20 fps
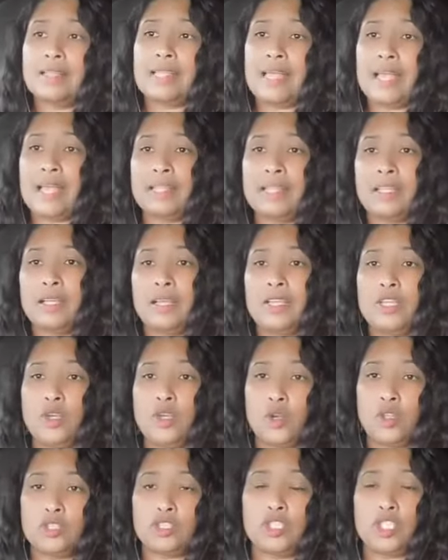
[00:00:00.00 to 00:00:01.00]
Then you
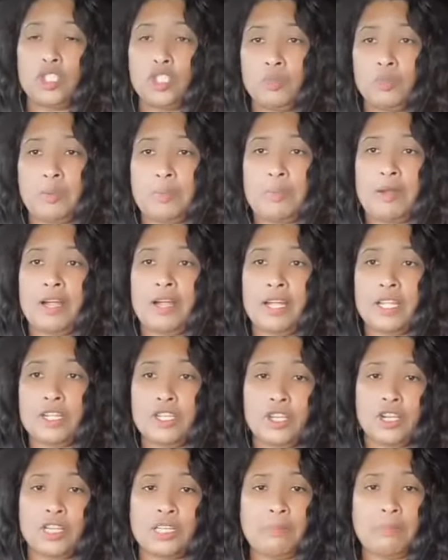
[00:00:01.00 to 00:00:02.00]
go to the supermarket,
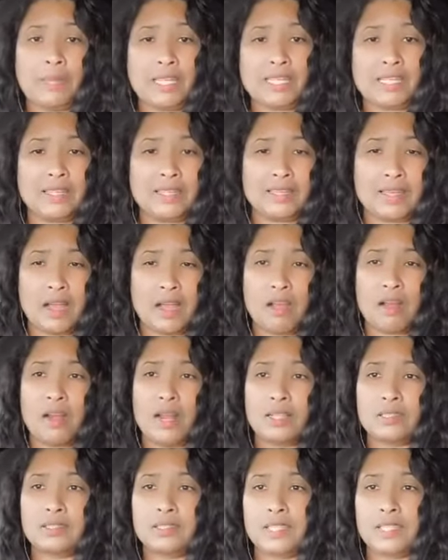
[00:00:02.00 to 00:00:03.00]
you're going to be in the DR,
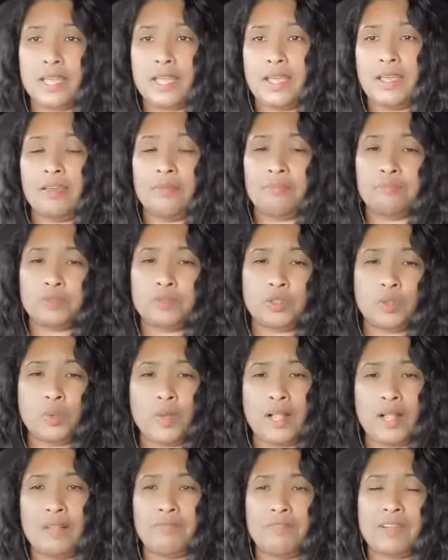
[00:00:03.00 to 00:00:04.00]
let's say
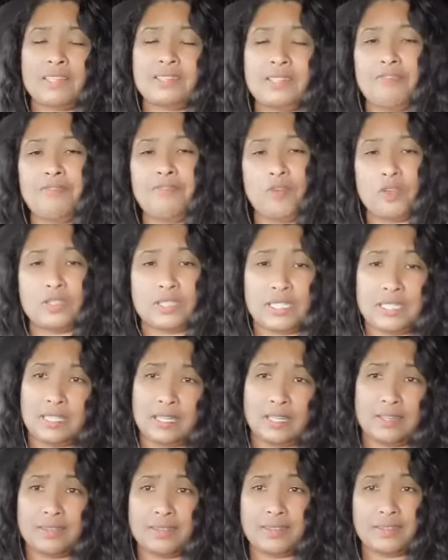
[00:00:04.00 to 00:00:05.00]
14
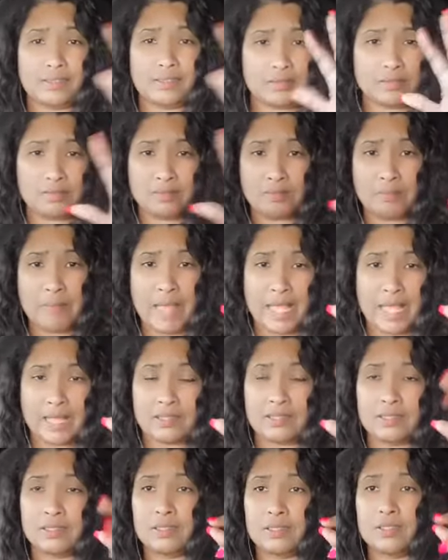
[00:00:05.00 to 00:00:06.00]
days
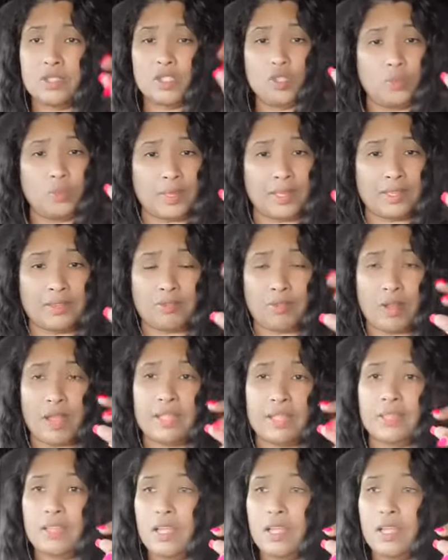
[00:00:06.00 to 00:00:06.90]
max, 2 weeks, right?